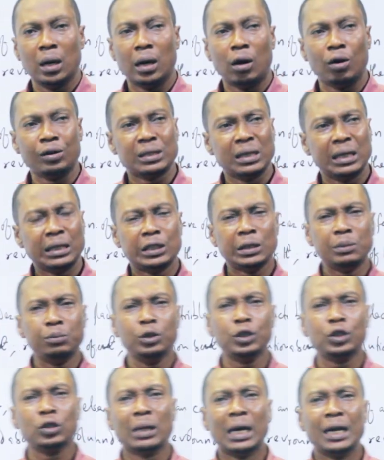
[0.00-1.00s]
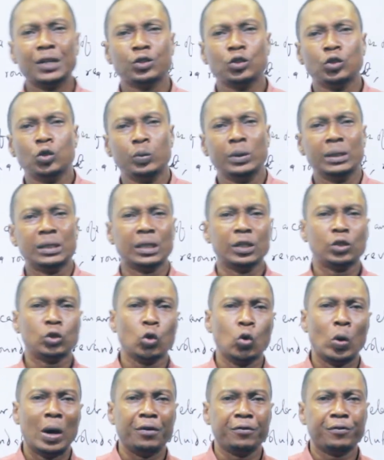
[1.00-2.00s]
Oscillatory motion has to do with a
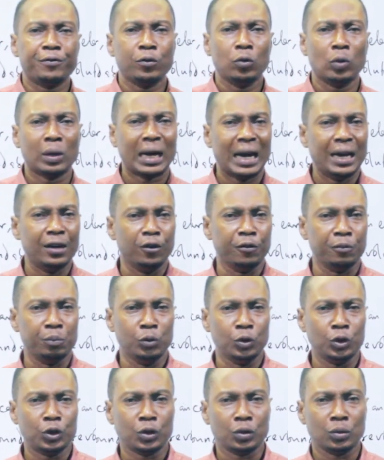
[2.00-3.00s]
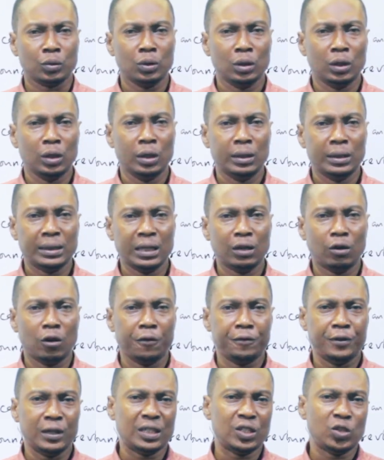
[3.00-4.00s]
to and fro kind of motion. Think
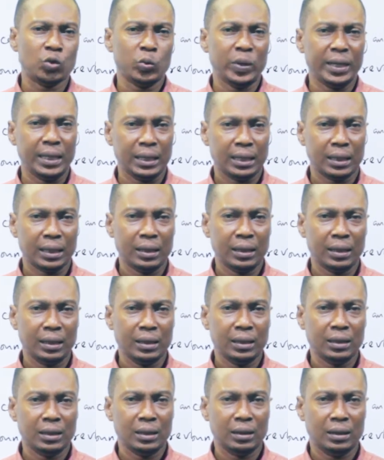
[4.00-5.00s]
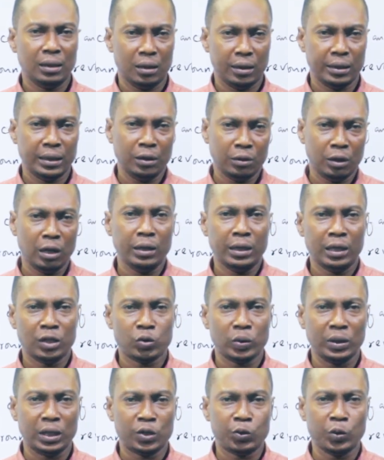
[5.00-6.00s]
of a swing, the
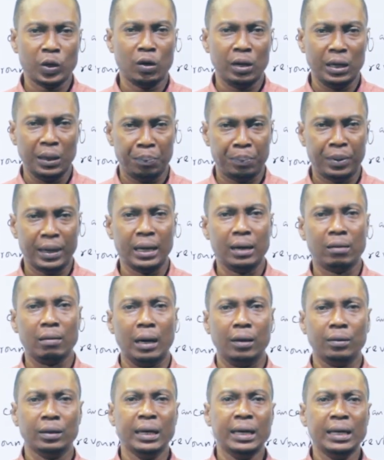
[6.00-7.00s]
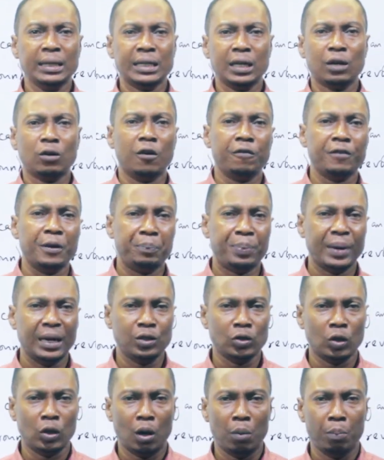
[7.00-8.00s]
swing on a playground. Think of a
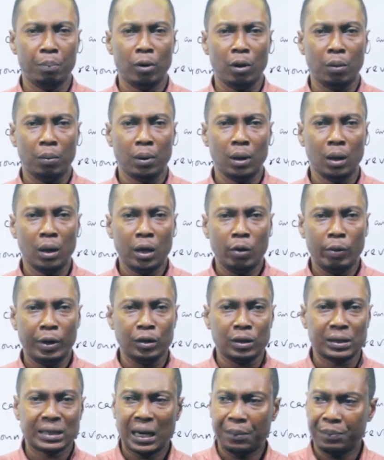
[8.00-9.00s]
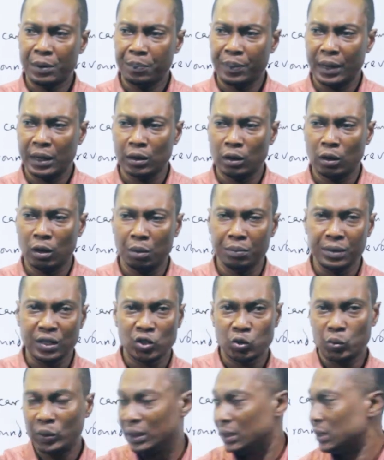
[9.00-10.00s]
pendulum ball. When you tap a pendulum, it
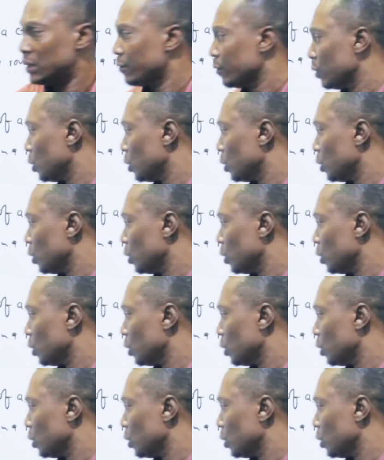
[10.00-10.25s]
swings